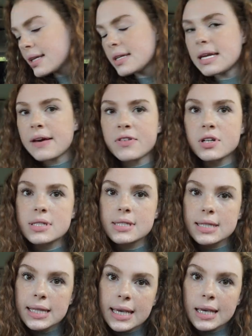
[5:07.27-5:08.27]
can never
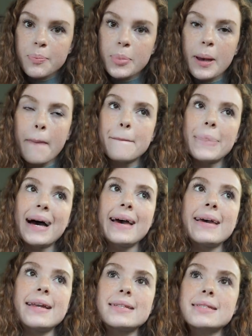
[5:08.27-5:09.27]
sleep,
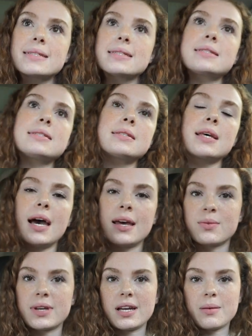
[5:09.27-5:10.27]
but I
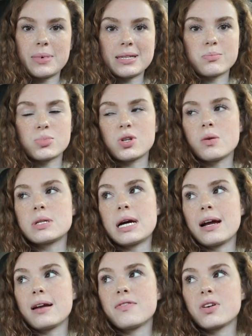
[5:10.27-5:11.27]
don't care because I'm so
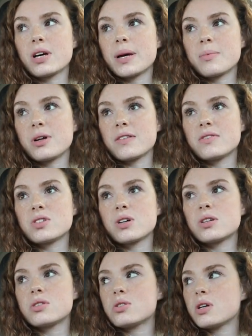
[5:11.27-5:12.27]
tired. I feel like I'm not even
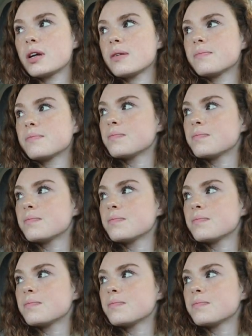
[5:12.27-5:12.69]
talking straight.